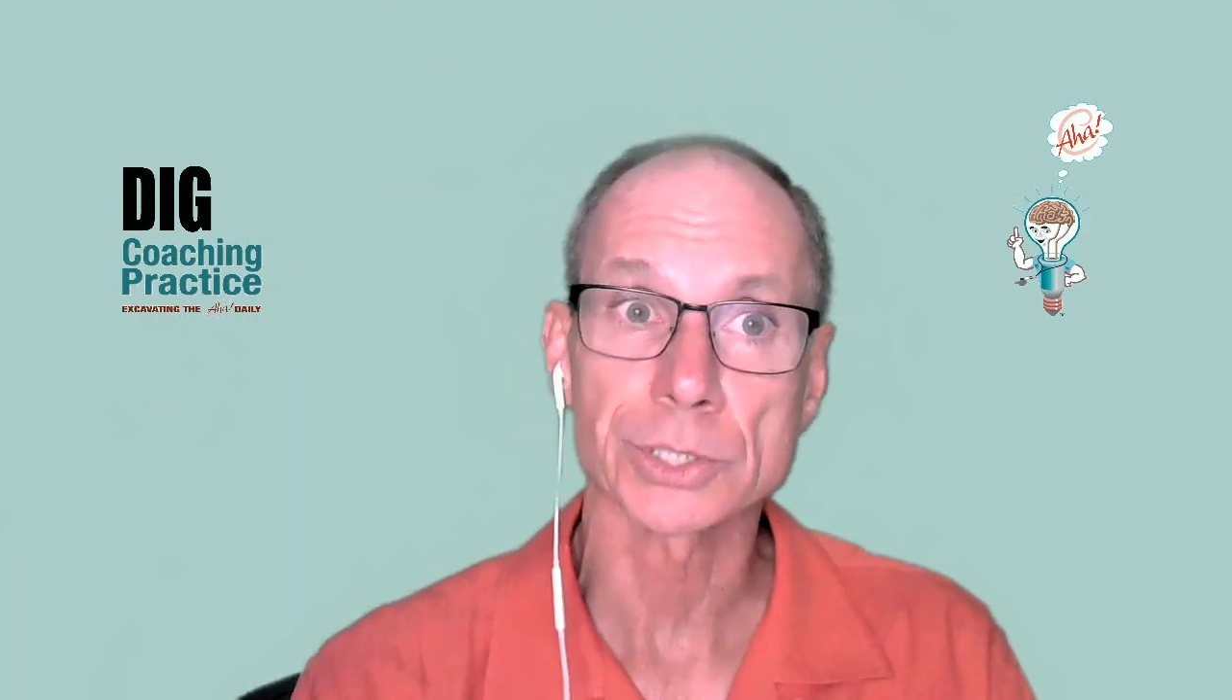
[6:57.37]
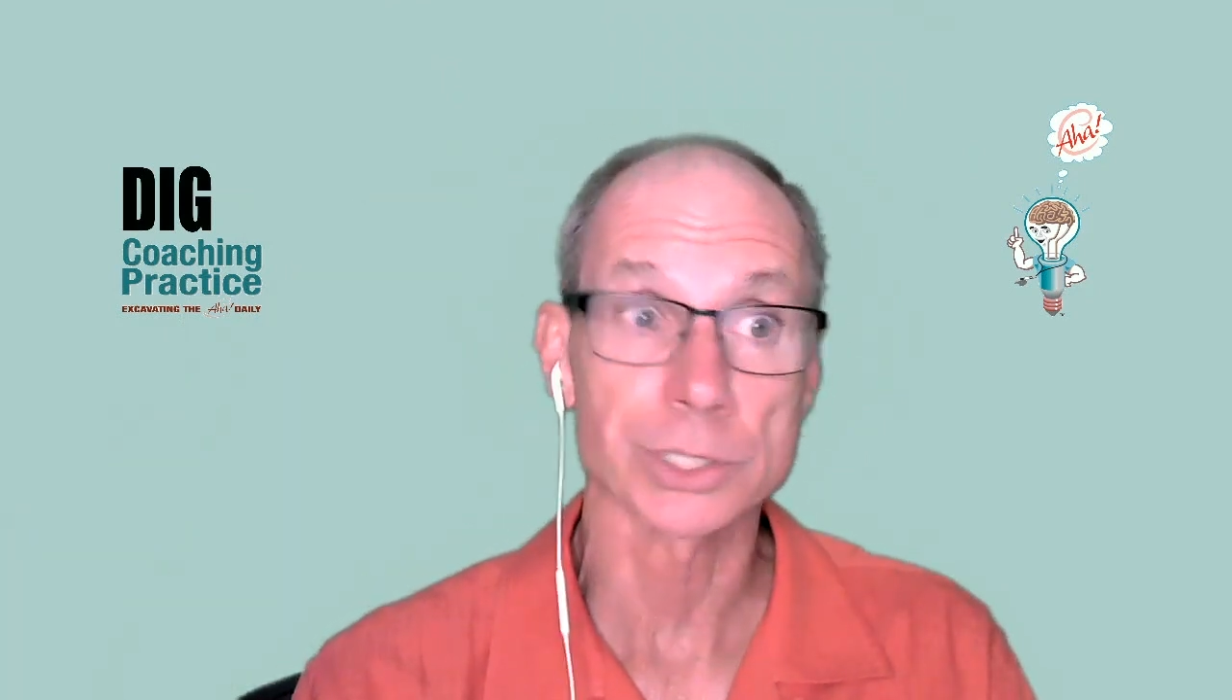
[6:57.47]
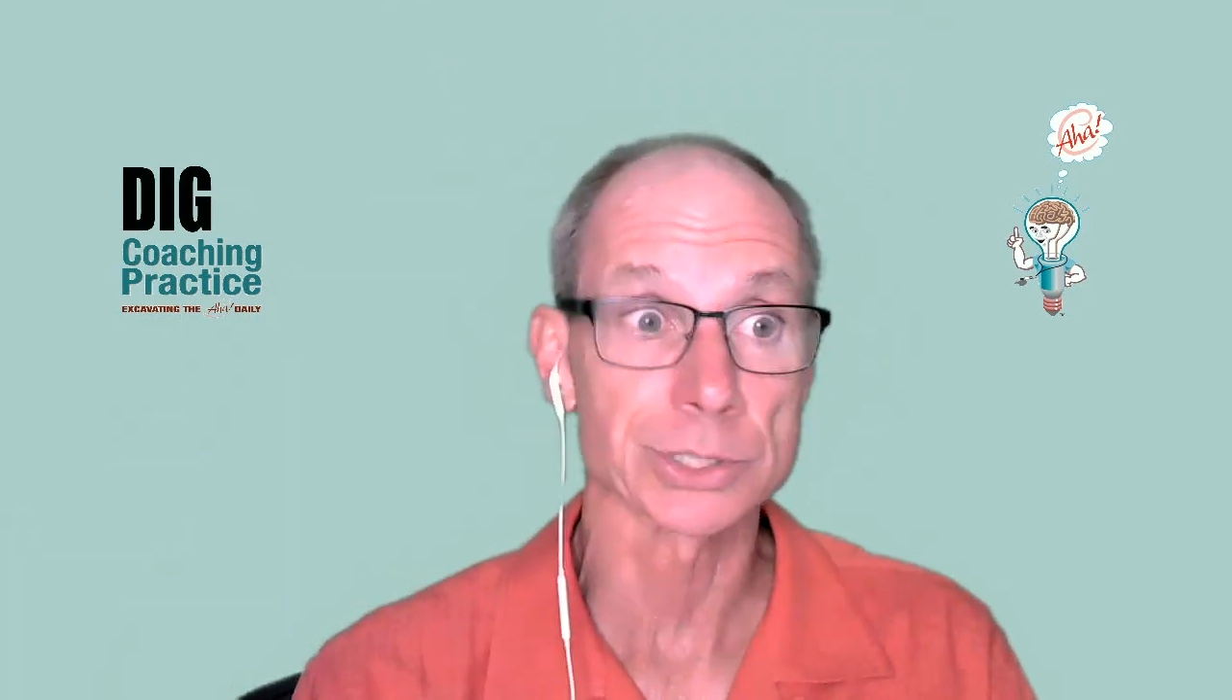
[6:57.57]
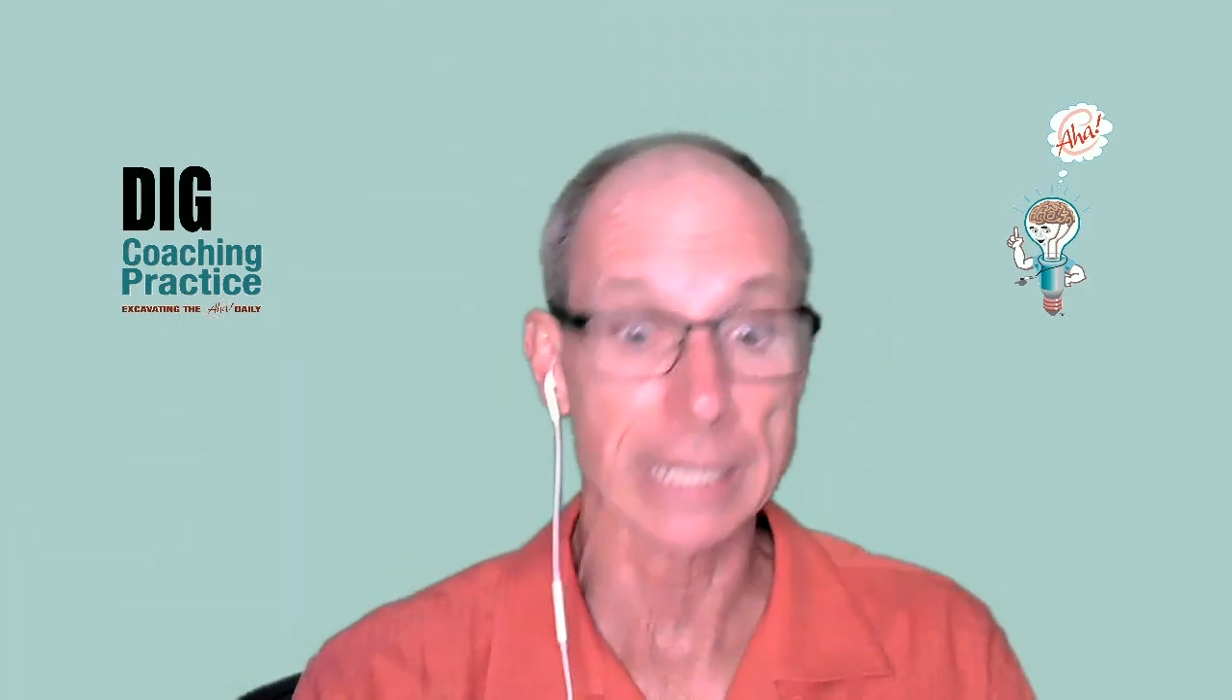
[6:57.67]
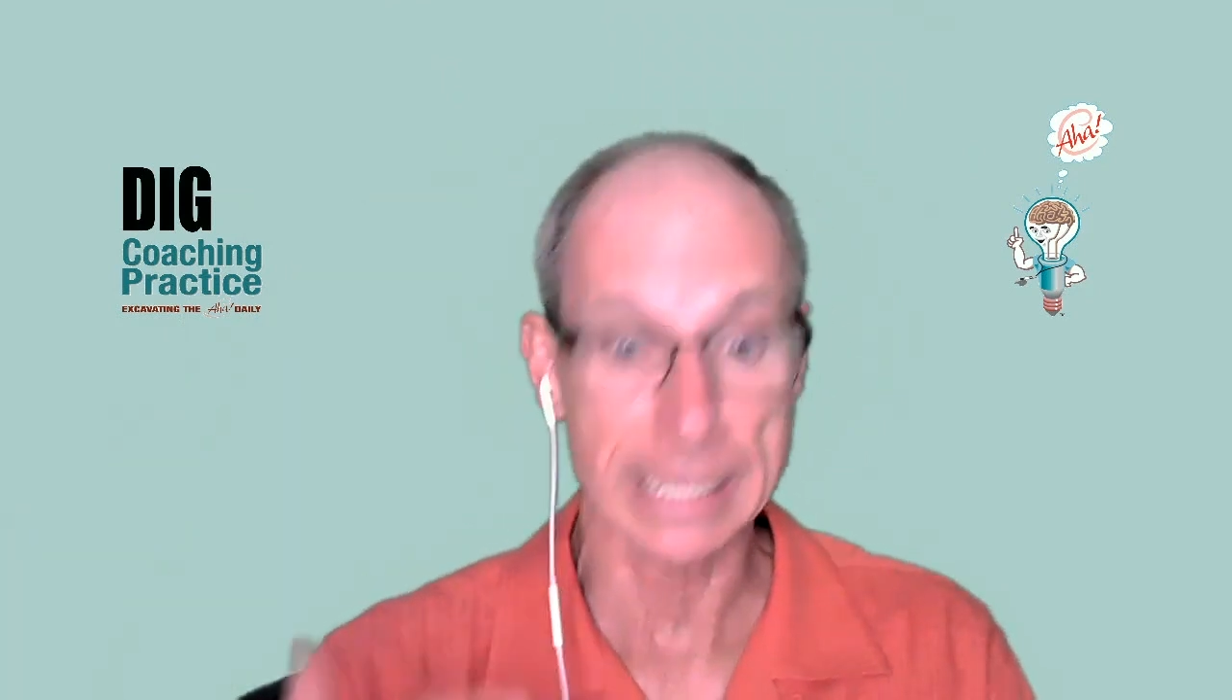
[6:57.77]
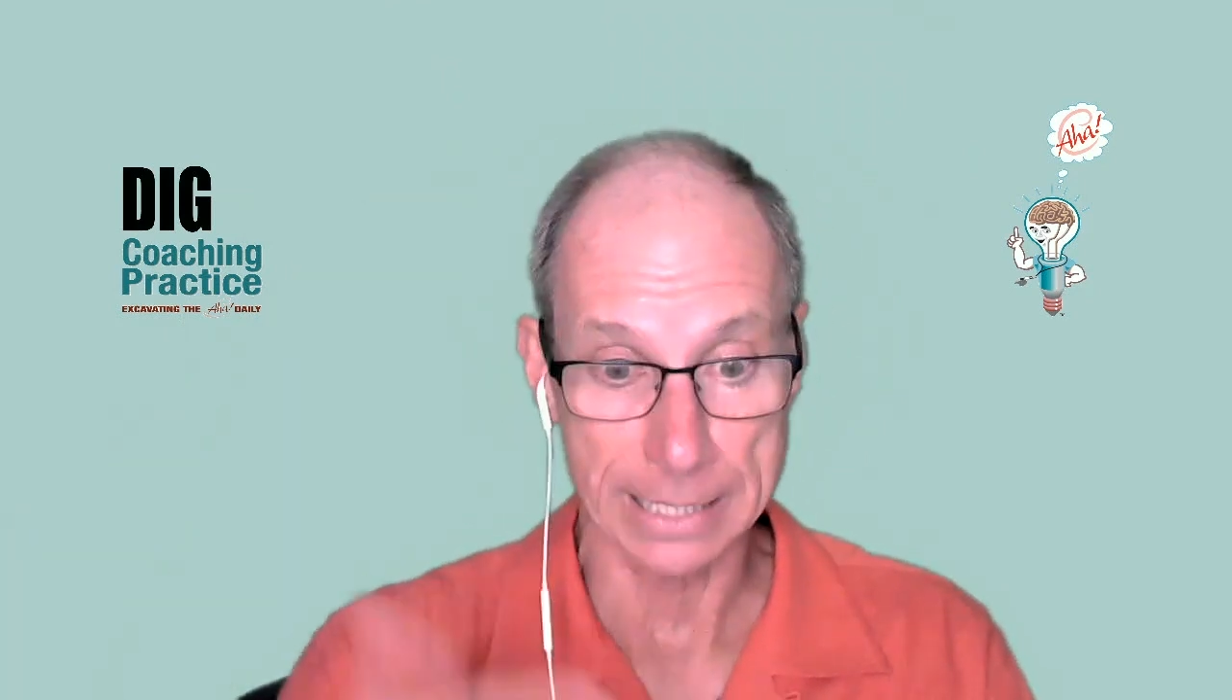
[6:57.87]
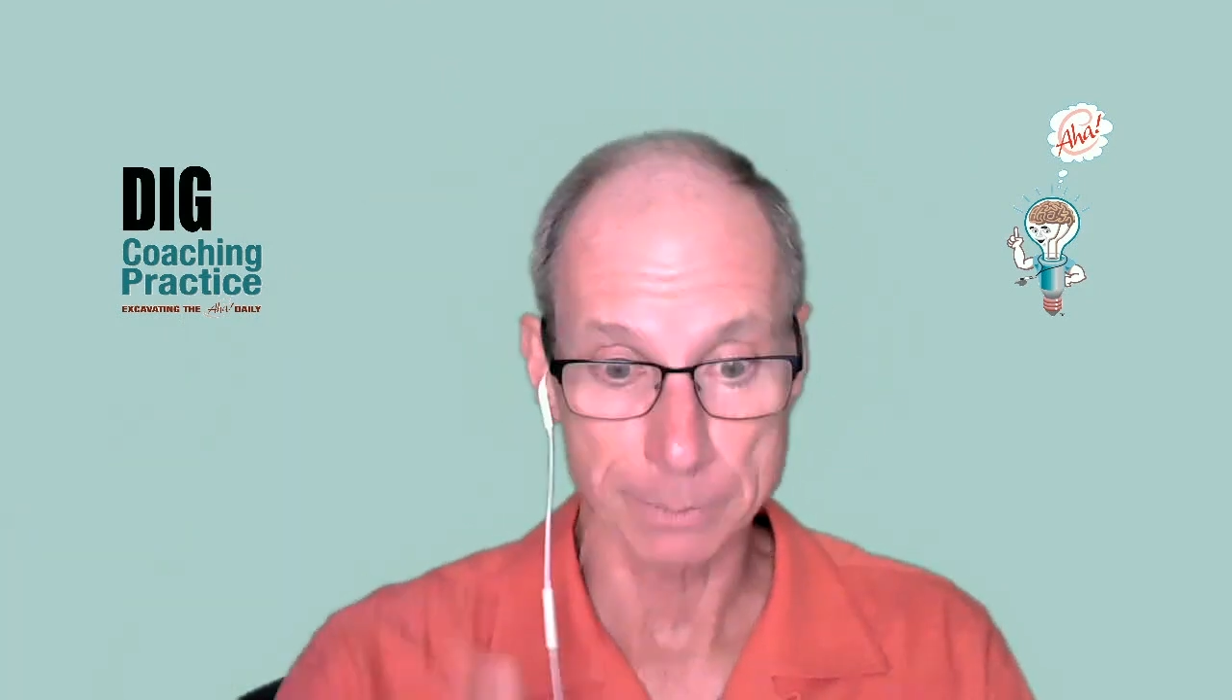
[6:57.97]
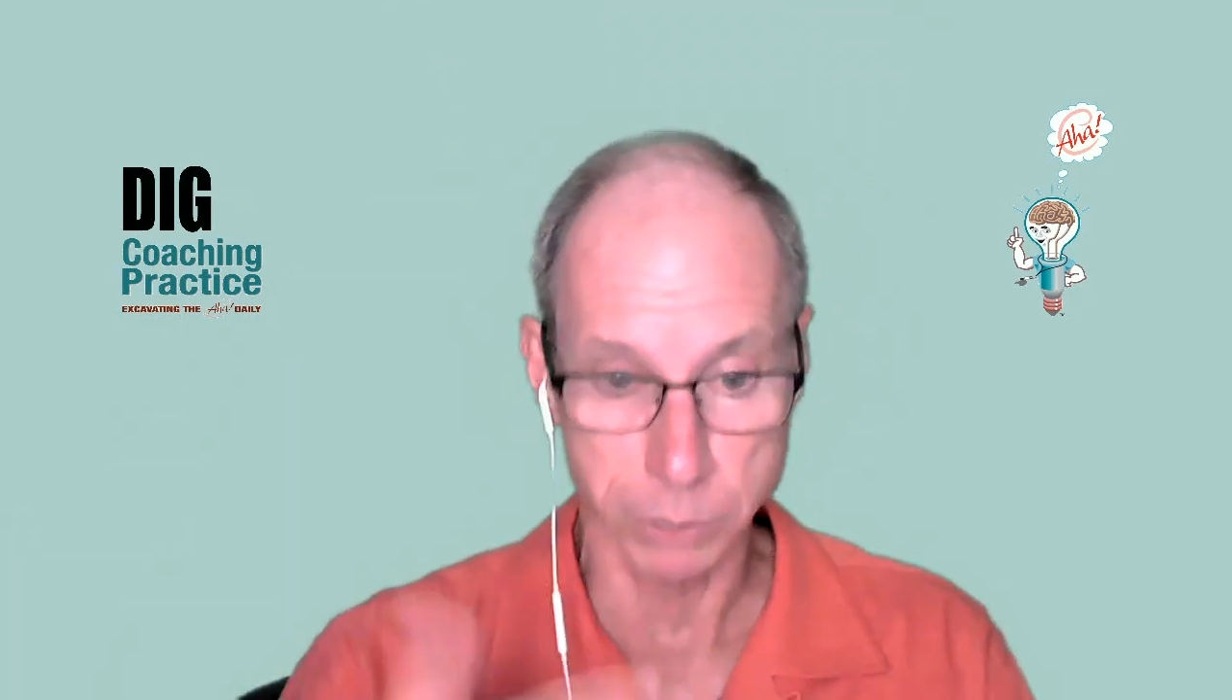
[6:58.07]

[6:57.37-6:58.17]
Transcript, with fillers: He says, yeah. And I